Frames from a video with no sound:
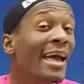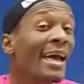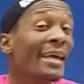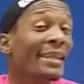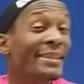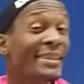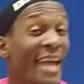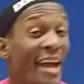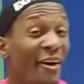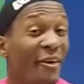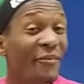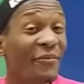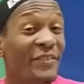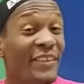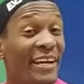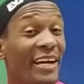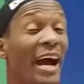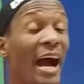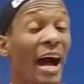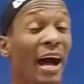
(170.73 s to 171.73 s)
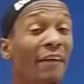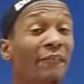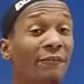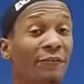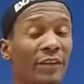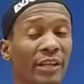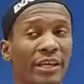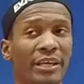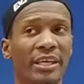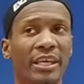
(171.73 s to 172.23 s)
Now, the
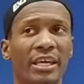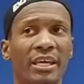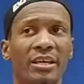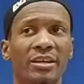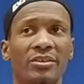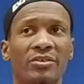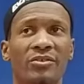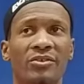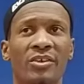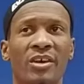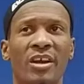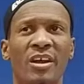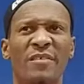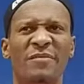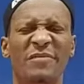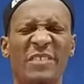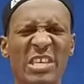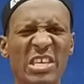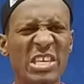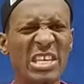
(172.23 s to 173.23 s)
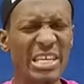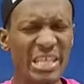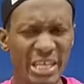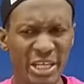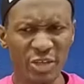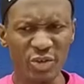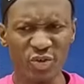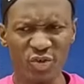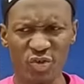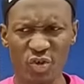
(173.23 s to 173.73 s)
conflict is the
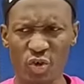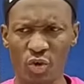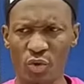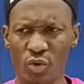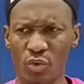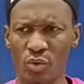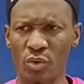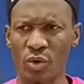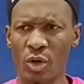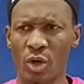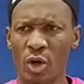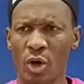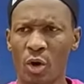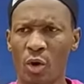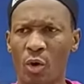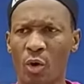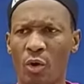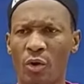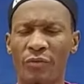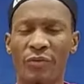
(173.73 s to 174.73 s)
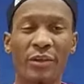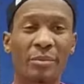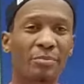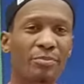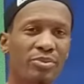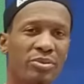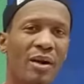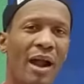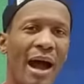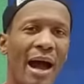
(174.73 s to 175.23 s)
issue or the
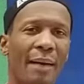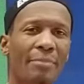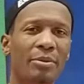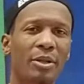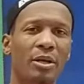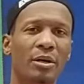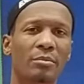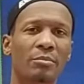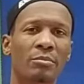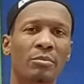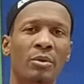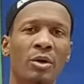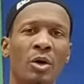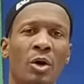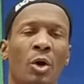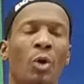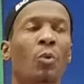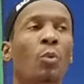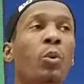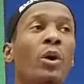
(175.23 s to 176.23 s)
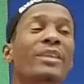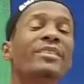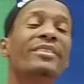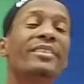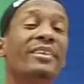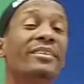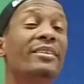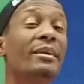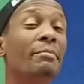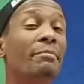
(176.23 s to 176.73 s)
problem. What
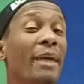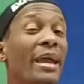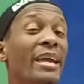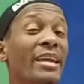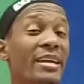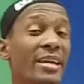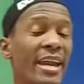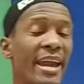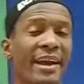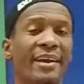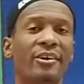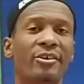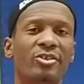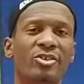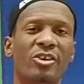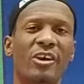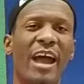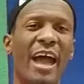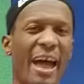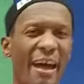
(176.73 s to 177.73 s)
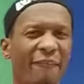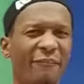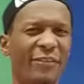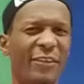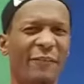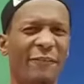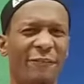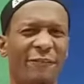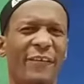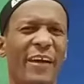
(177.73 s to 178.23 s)
did the main character have
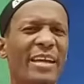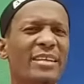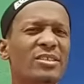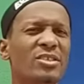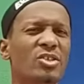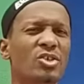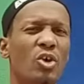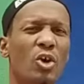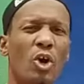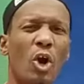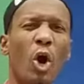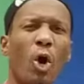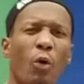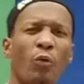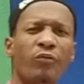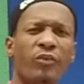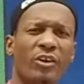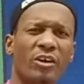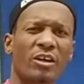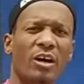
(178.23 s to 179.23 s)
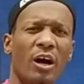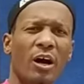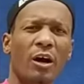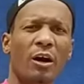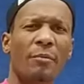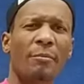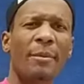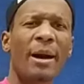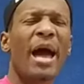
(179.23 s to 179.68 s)
to face or overcome?